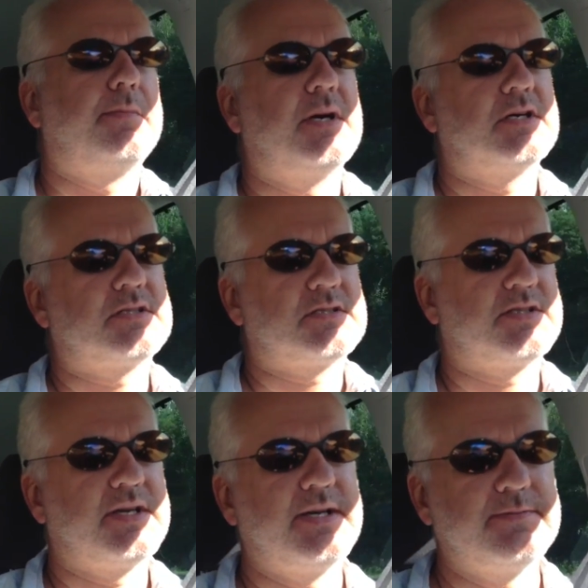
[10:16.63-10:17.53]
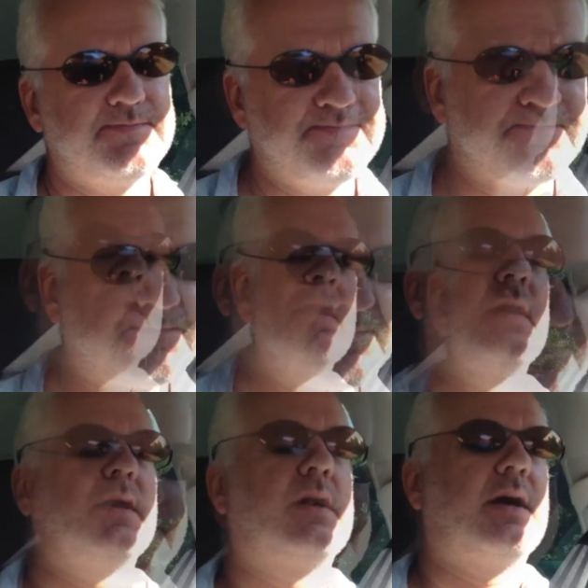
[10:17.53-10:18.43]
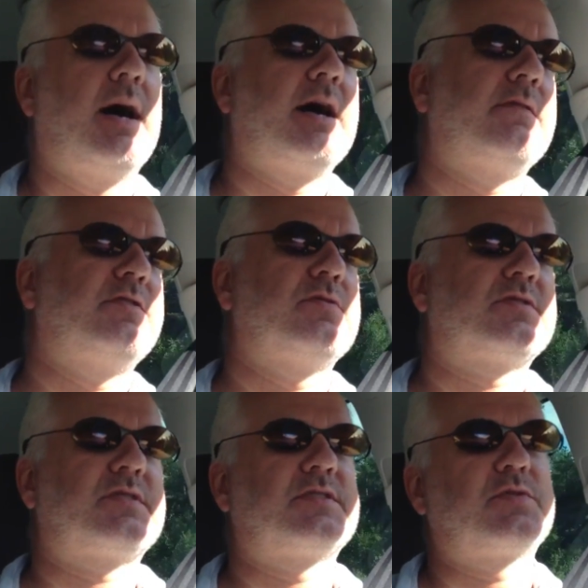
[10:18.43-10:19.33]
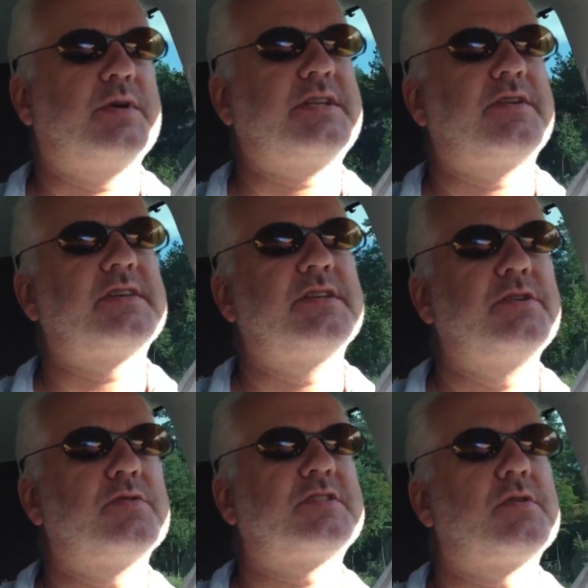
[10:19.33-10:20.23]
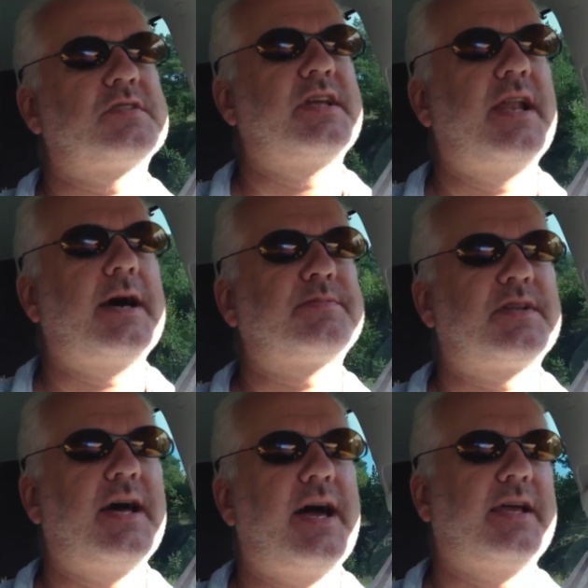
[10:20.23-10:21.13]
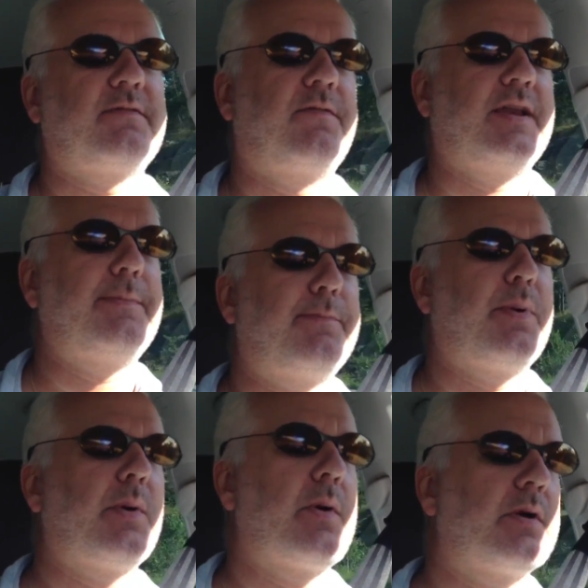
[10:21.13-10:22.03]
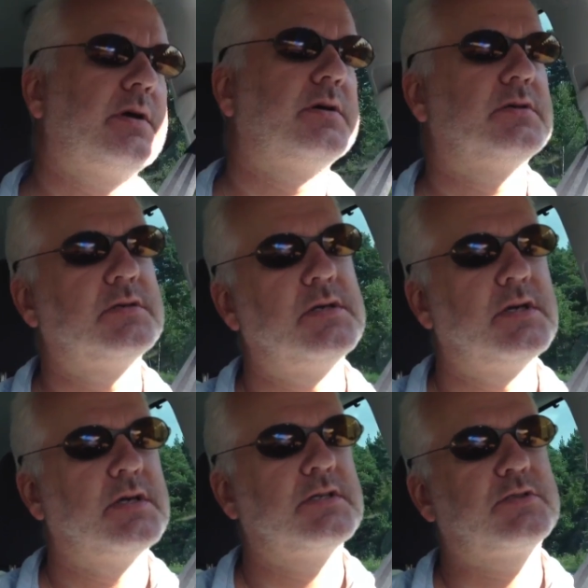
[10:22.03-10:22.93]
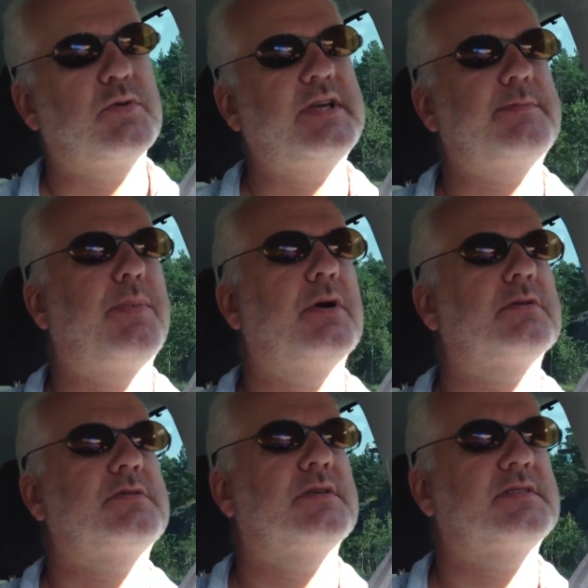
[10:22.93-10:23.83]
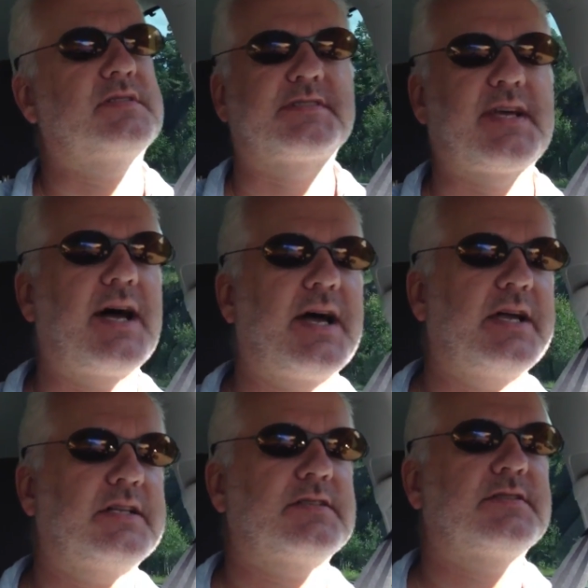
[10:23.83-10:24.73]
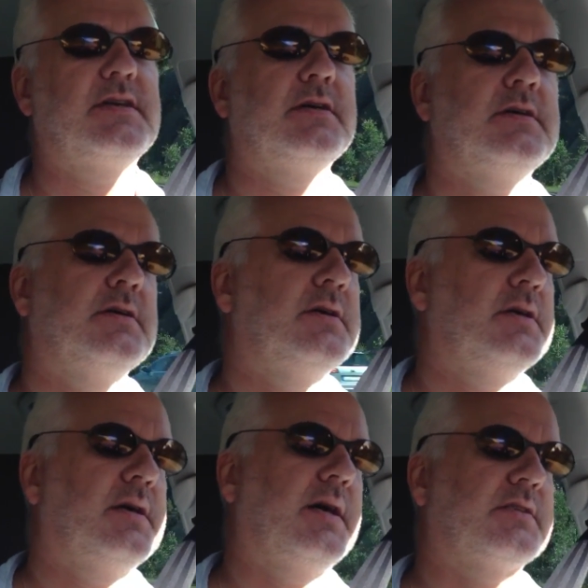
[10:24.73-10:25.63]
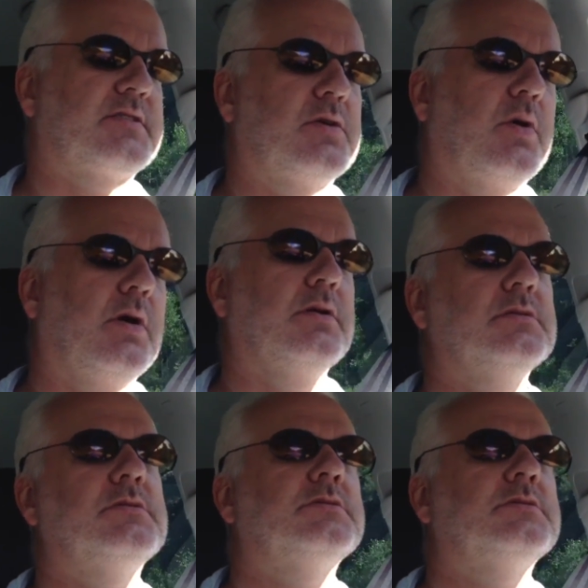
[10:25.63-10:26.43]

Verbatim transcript: but um, I've used Twitter as a news source in apps like Flipboard, Tweetbot, Site, and so on.